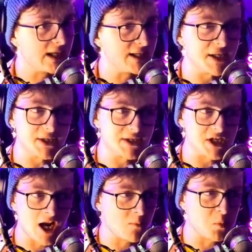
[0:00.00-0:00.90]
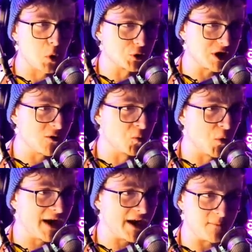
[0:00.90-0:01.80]
in a teleporting
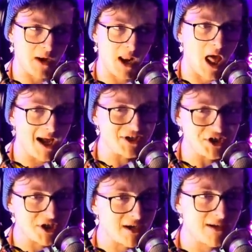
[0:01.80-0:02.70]
weird plush.